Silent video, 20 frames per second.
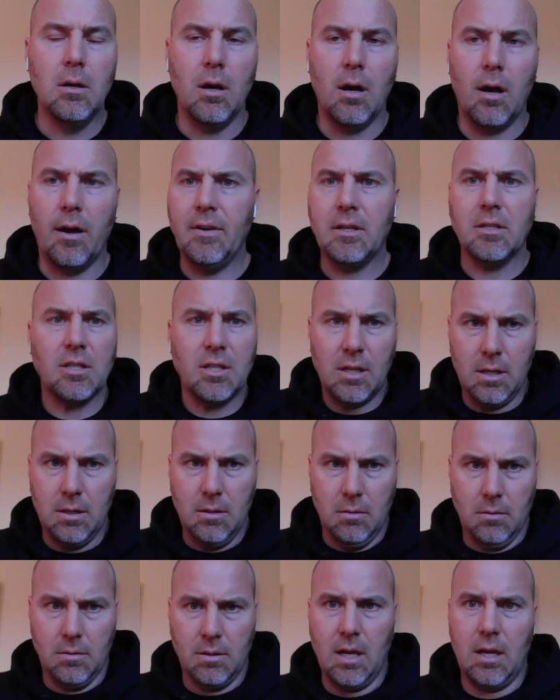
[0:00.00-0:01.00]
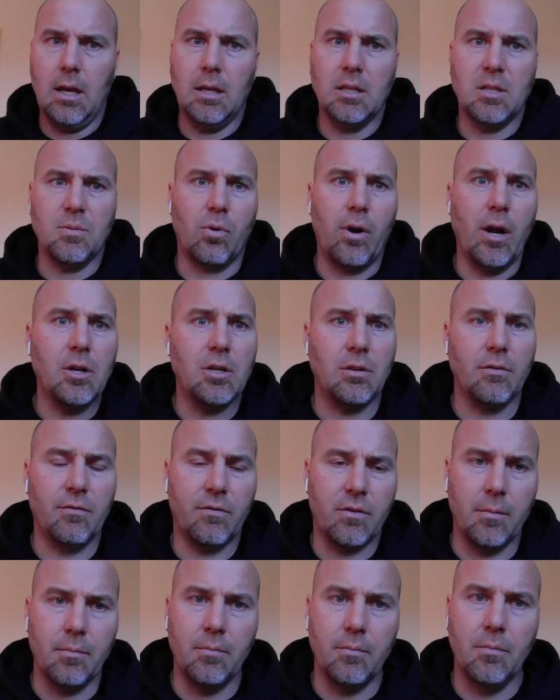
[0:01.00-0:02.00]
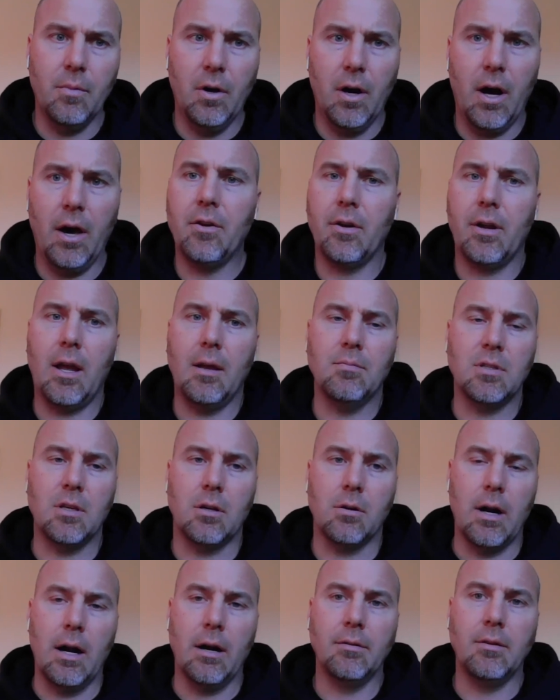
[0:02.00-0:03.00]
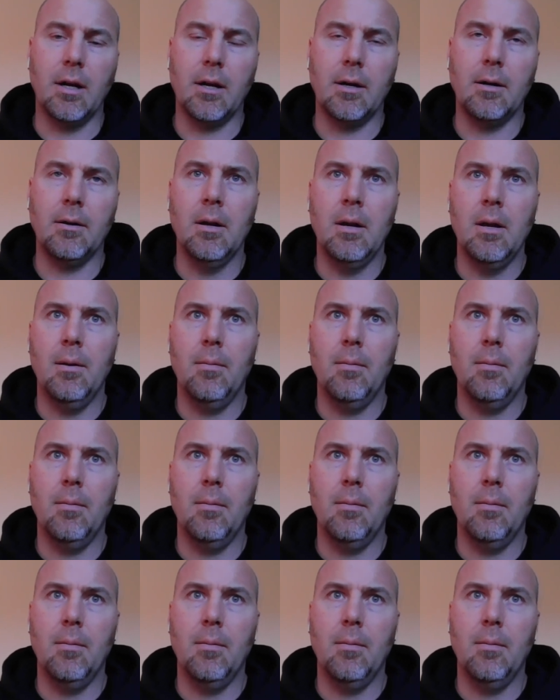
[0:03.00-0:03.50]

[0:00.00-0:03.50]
Obviously, taking inspiration from other games that are out there,